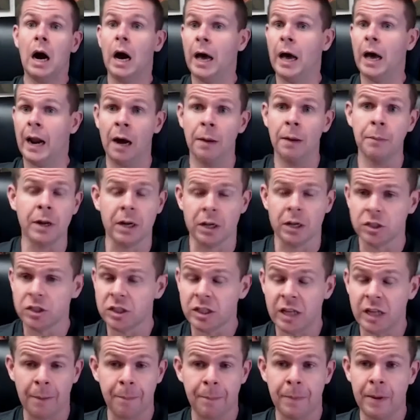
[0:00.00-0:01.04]
And I'm going to
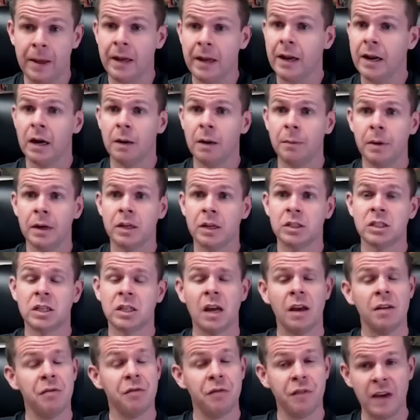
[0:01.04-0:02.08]
step in and I'm going to
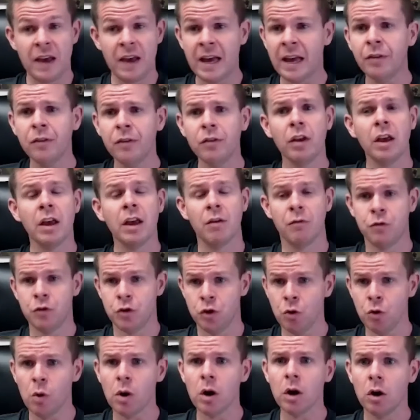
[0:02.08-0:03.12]
say, fans, if
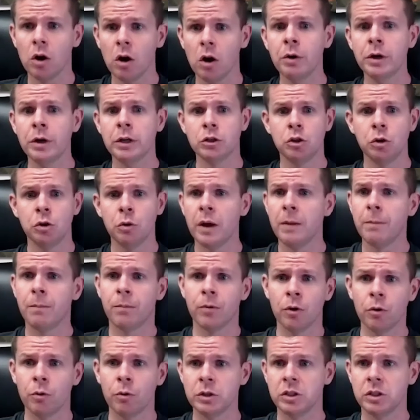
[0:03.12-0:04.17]
you are going to a
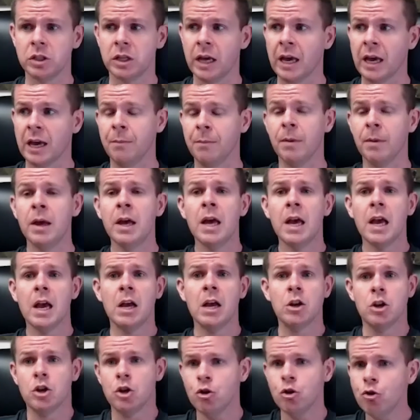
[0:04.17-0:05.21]
Bruins game
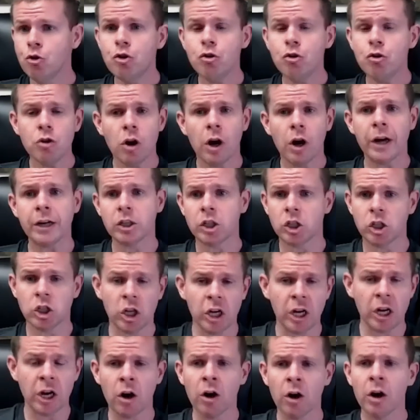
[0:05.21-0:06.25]
and you do not
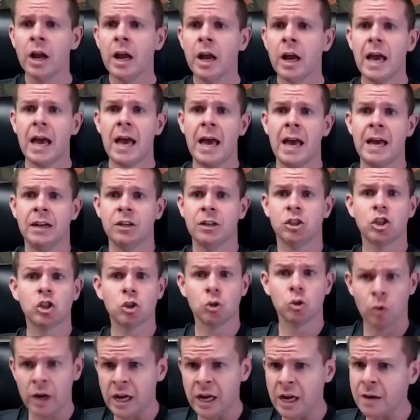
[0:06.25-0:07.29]
cheer and
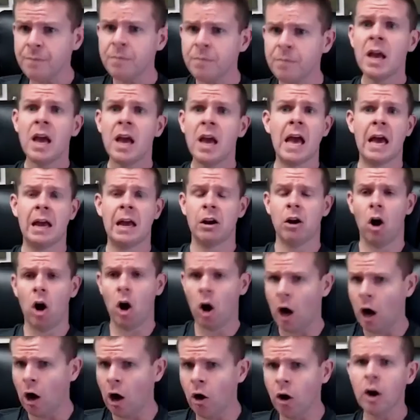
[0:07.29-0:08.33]
scream and
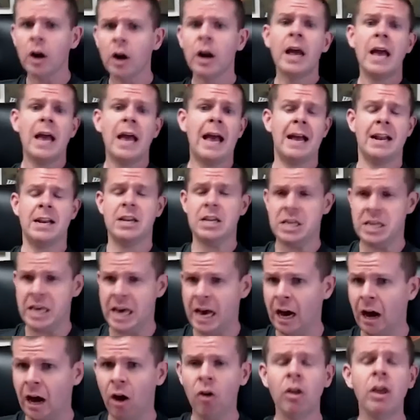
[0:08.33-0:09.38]
holler and
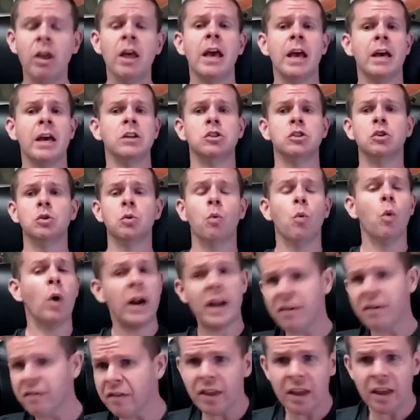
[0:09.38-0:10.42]
yell and do
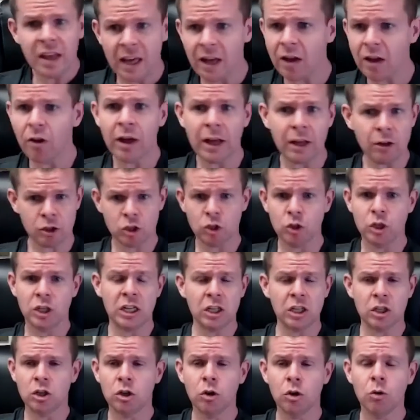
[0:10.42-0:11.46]
whatever the hell else you
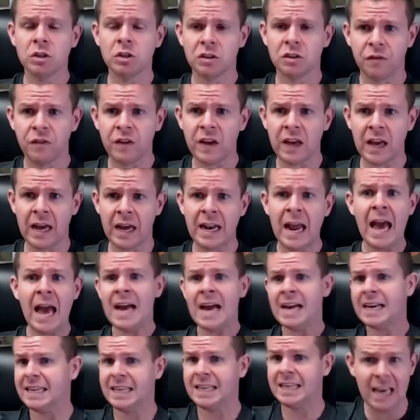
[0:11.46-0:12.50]
need to do as a fan,
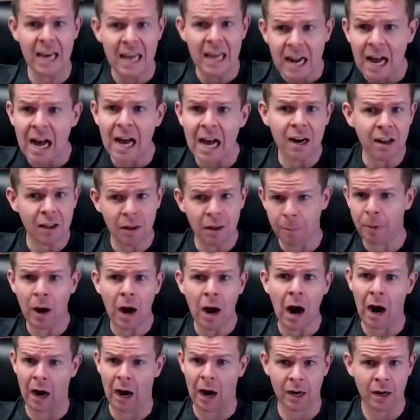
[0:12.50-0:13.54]
get out of the
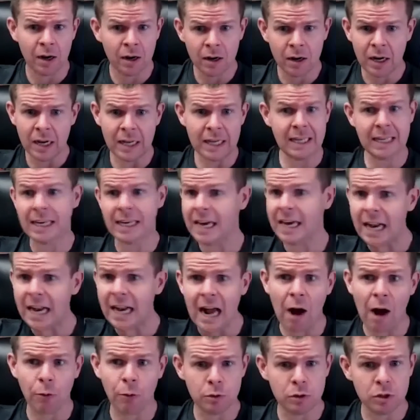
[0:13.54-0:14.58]
park. Get
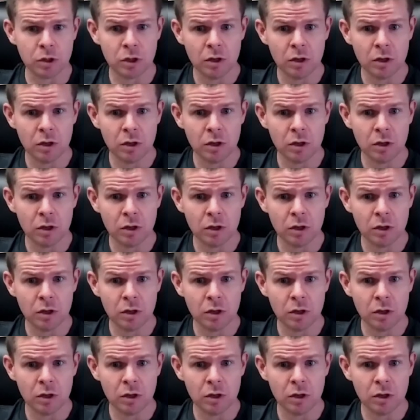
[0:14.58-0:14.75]
out.